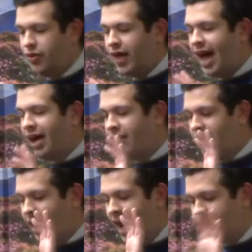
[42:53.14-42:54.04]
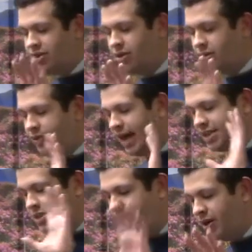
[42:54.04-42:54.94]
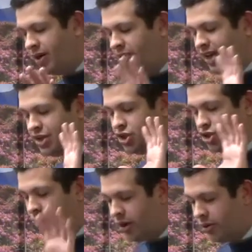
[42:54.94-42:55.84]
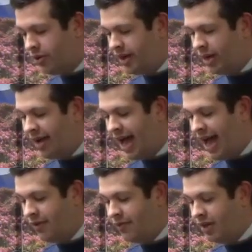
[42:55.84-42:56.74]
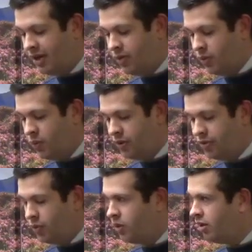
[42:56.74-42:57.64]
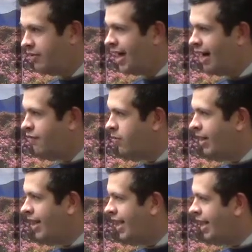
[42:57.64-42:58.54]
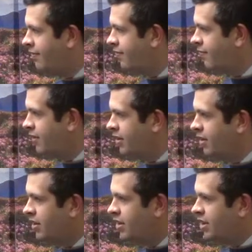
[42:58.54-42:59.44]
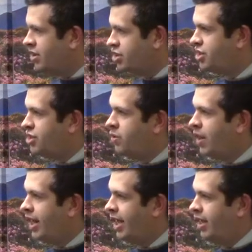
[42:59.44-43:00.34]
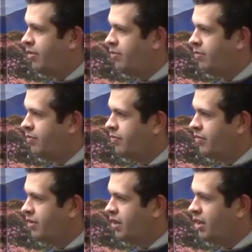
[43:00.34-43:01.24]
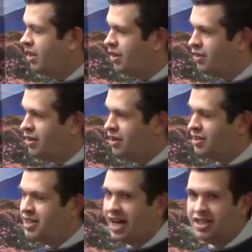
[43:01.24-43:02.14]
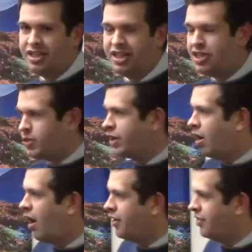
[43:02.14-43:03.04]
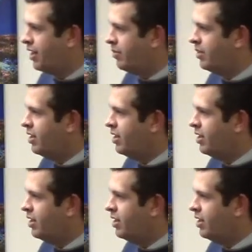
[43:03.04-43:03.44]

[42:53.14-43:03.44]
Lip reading: that attitude, that spirit, that struggle that I'm having with the will of God for my life is just who I am. It's not to disregard them